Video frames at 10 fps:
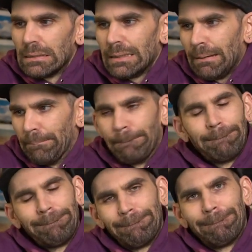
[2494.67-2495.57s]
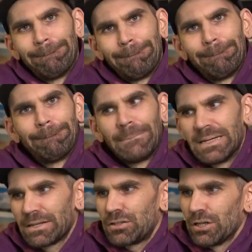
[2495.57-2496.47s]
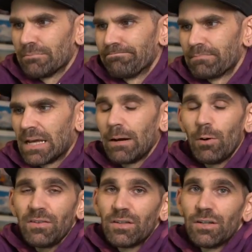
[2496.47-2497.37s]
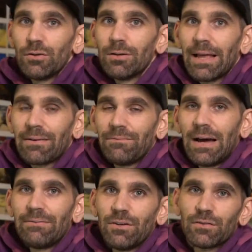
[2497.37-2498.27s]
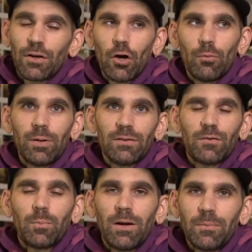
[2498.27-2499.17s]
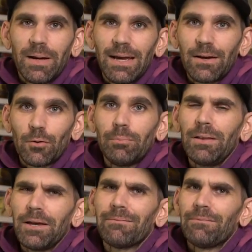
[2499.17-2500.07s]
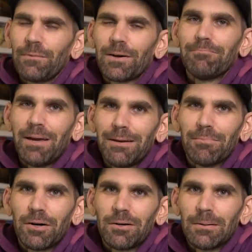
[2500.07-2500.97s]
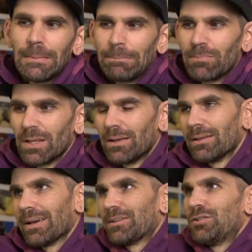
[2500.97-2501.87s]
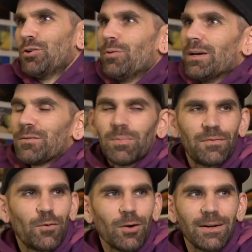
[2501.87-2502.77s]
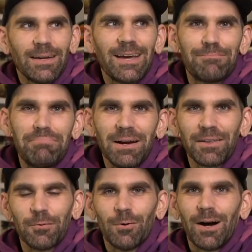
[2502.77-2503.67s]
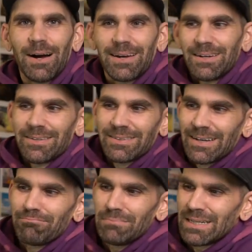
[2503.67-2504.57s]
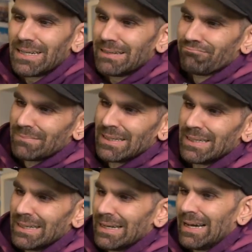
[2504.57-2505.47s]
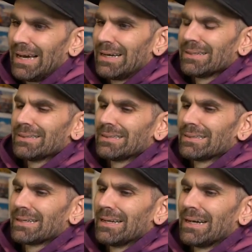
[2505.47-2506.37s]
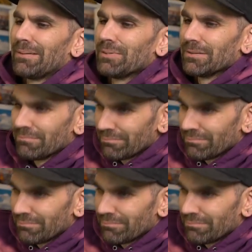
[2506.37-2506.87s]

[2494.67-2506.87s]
Yeah. Next year. I was going to do it like 5 years ago, but sprained my ankle playing freaking paintball like 2 weeks before it, and I could barely walk. And I was like, meh, I don't think that's going to happen.